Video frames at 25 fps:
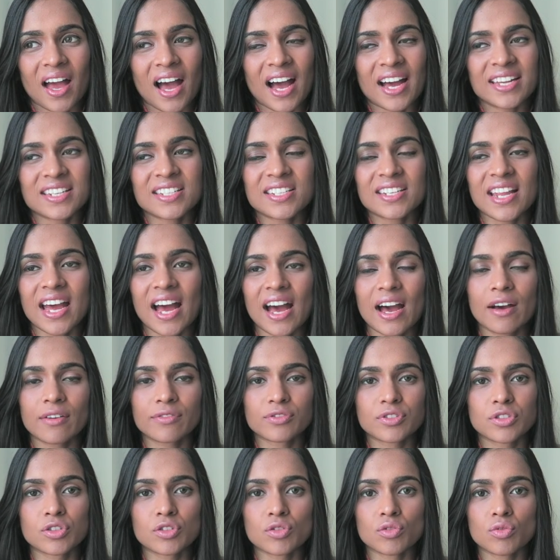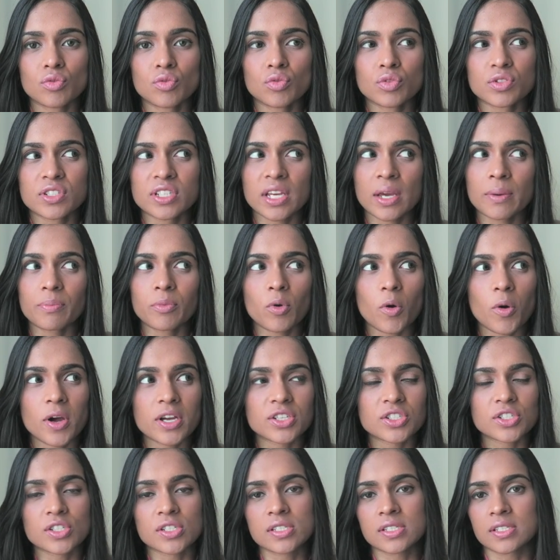I didn't have to skip
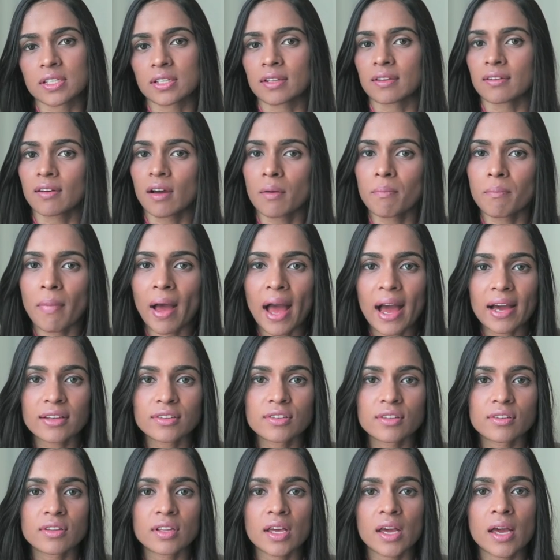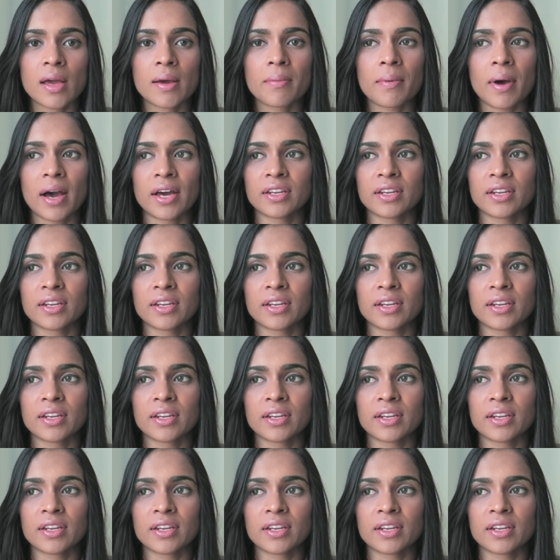questions and then come back to them.